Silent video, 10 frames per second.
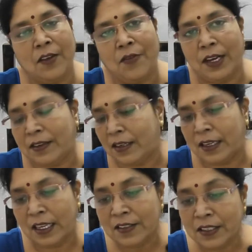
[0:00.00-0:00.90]
affected
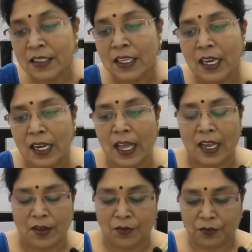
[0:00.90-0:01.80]
his
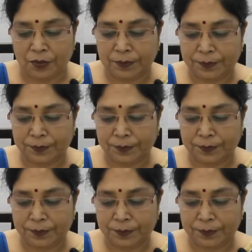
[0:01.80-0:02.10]
life.